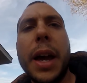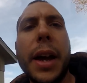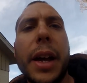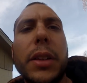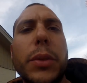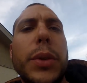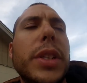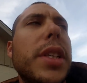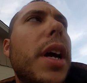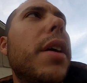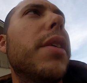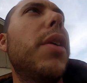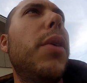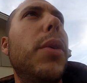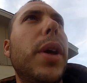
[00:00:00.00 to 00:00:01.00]
I got the rear tire
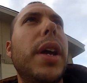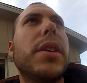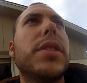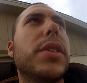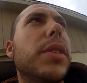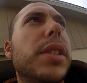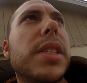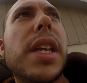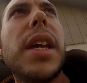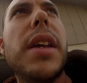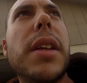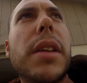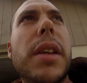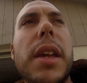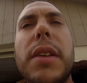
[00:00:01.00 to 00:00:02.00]
to hold air, so it's
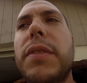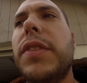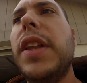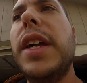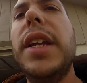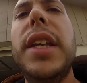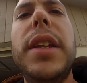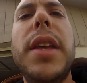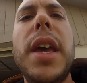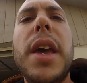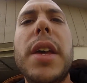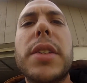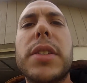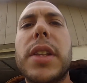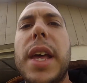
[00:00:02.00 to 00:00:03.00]
staying inflated,
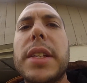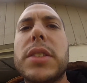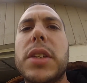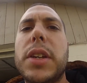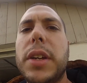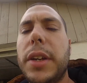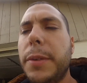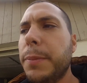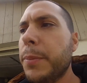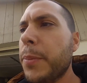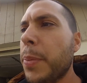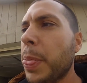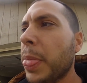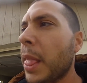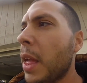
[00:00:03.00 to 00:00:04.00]
so that's good.
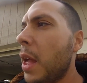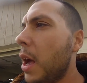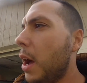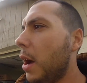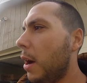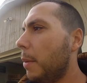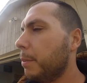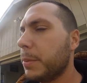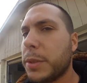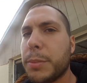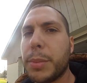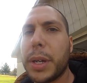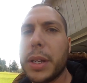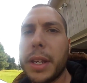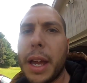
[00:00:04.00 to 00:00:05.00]

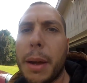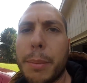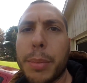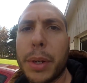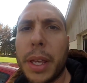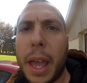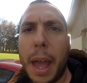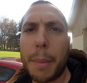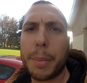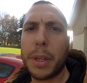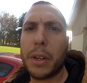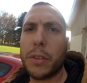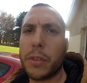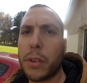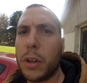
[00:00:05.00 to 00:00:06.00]
But yeah, I'm pretty happy
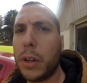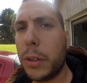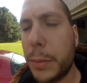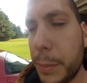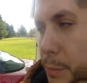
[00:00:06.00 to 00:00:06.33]
overall.